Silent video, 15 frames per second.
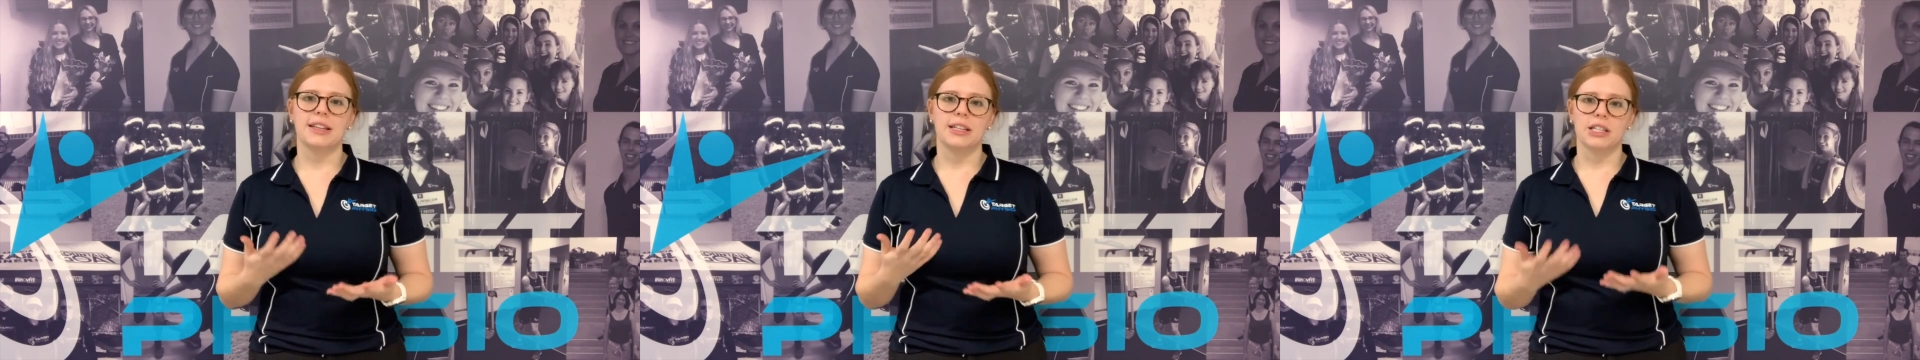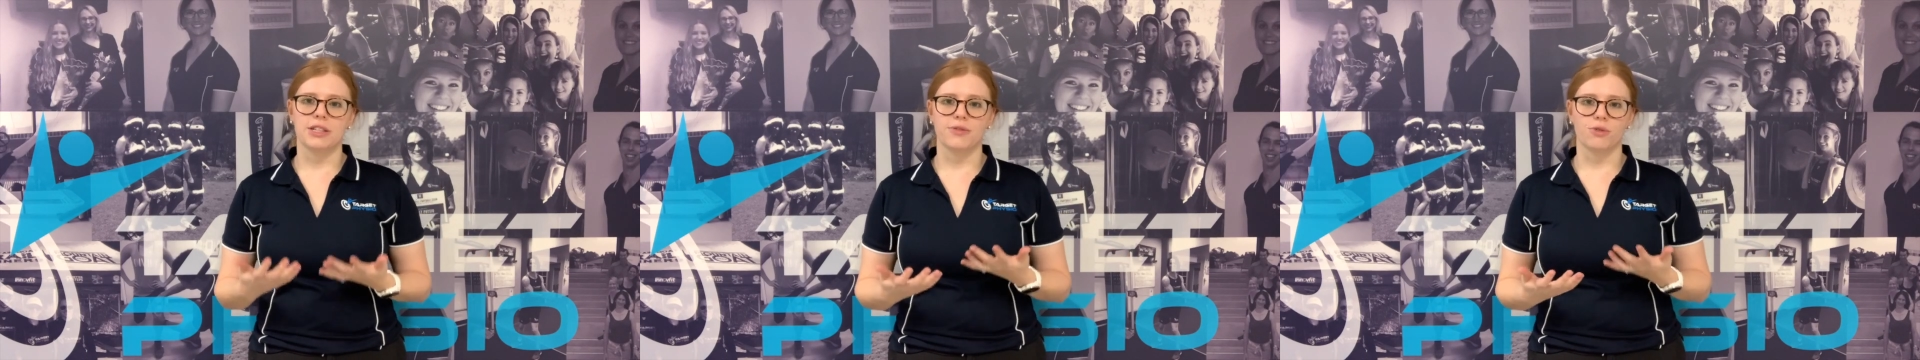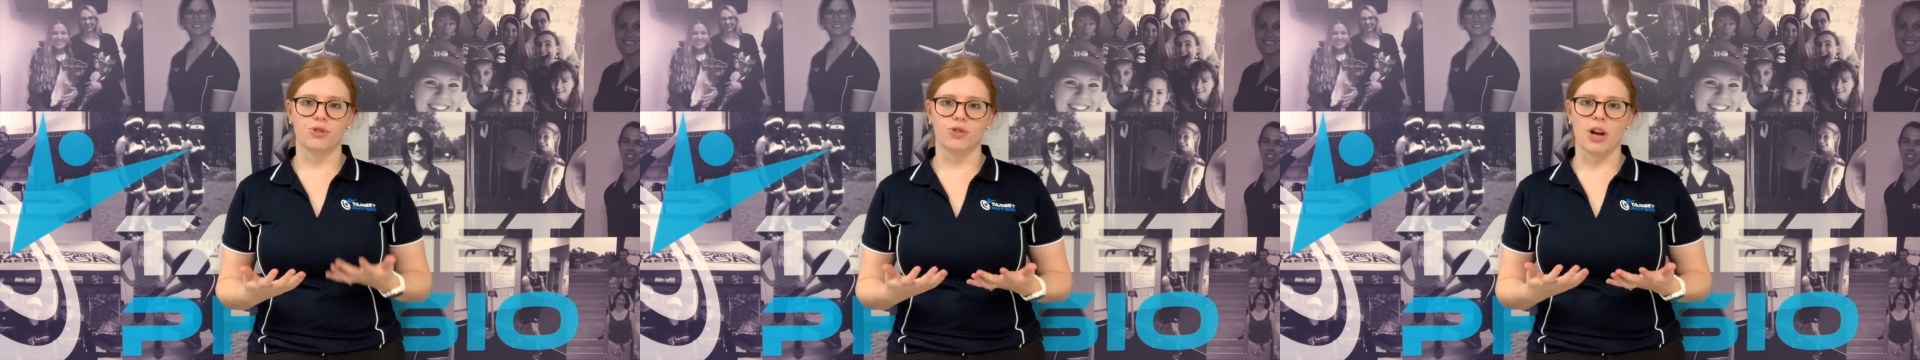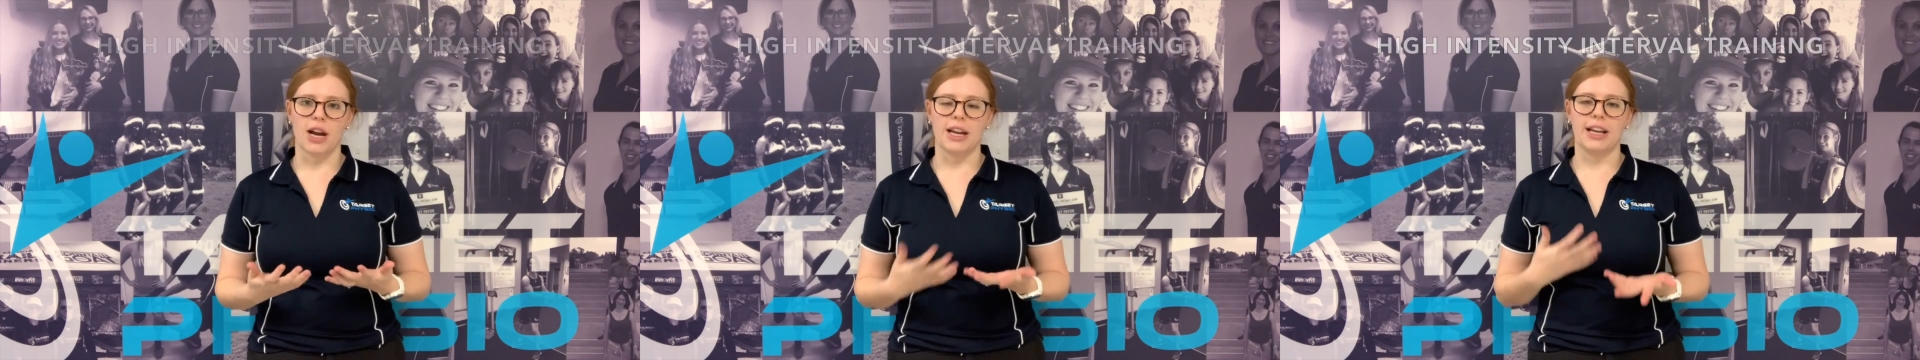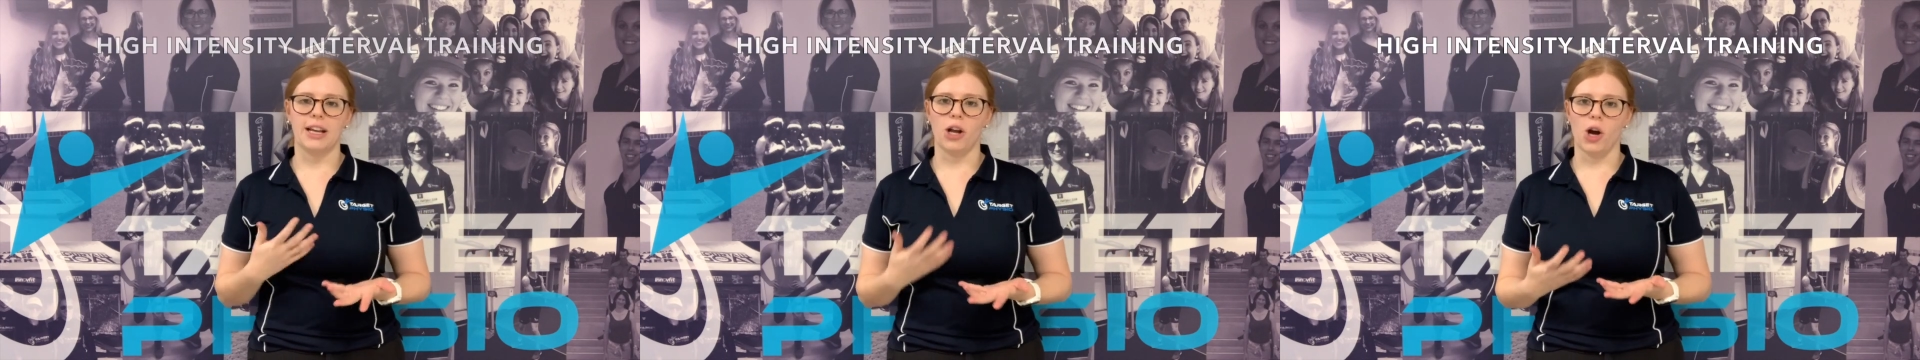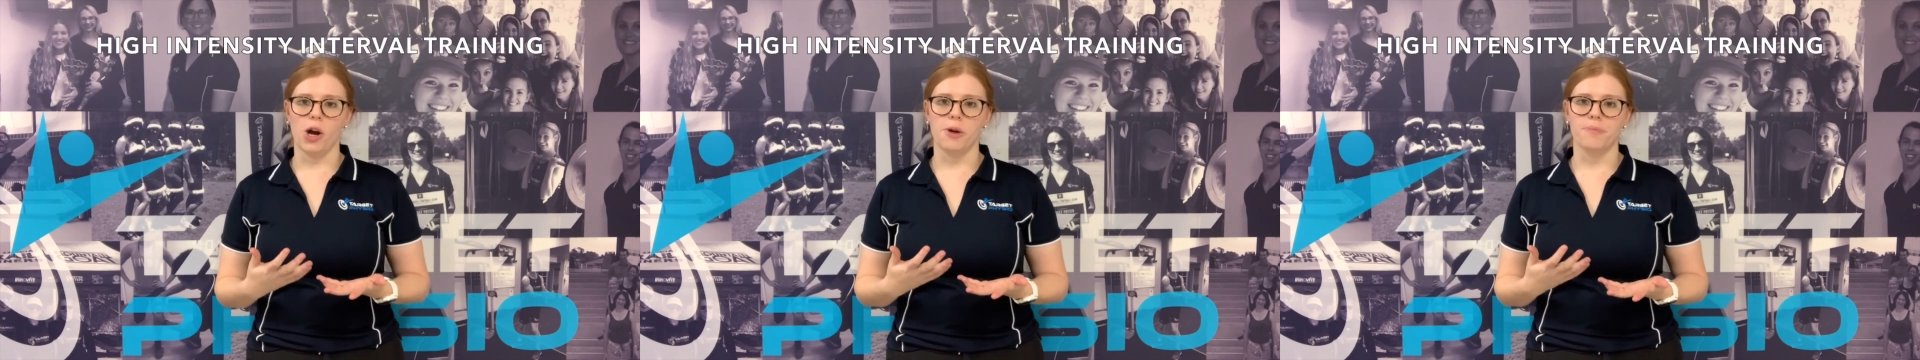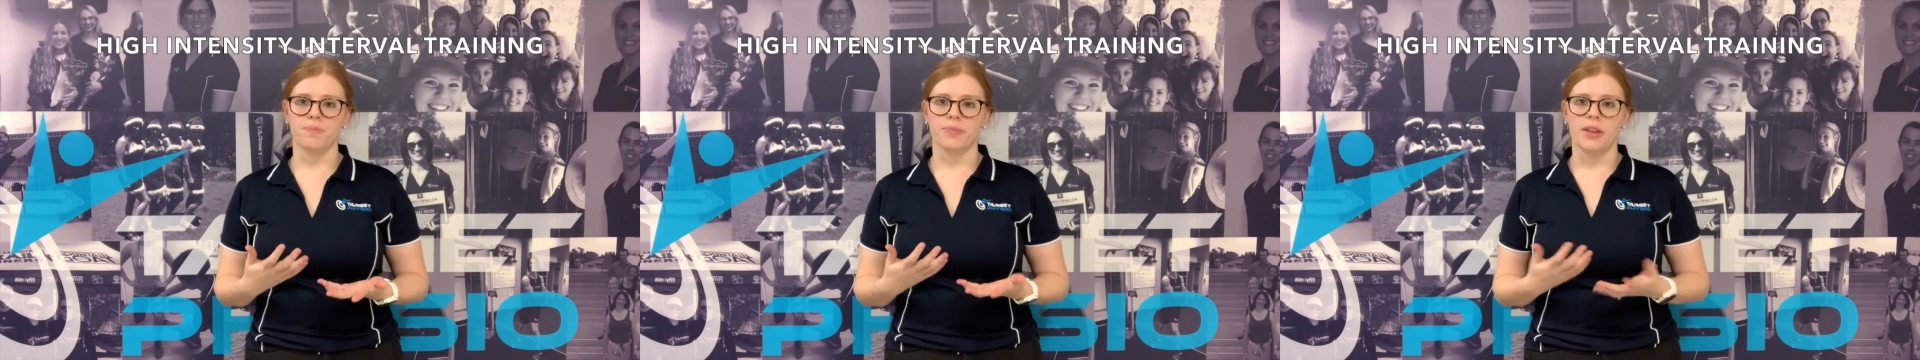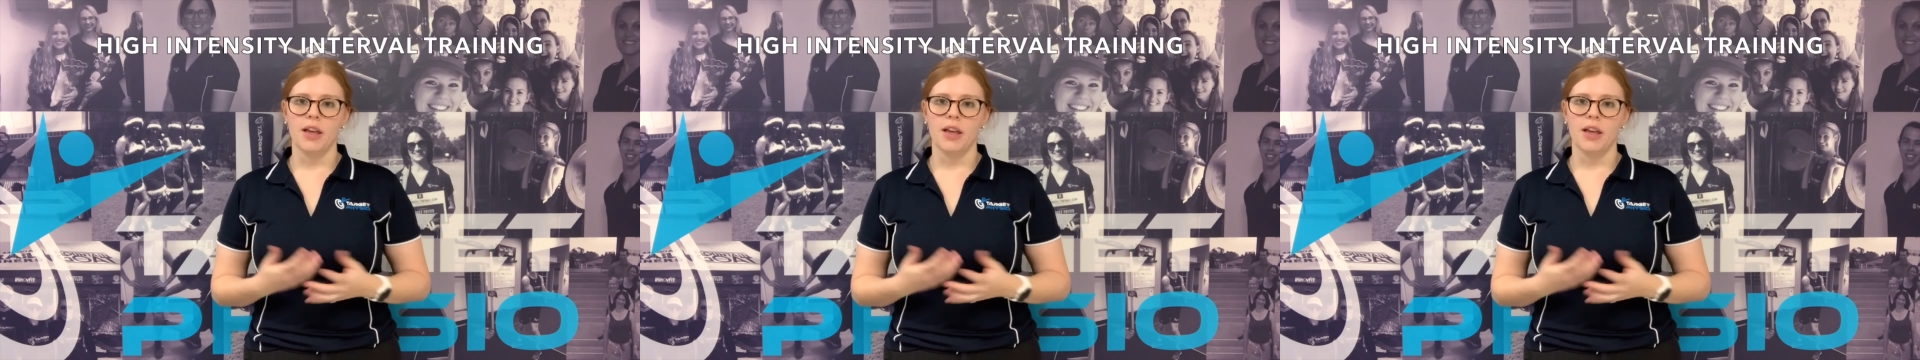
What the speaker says: interval training at home.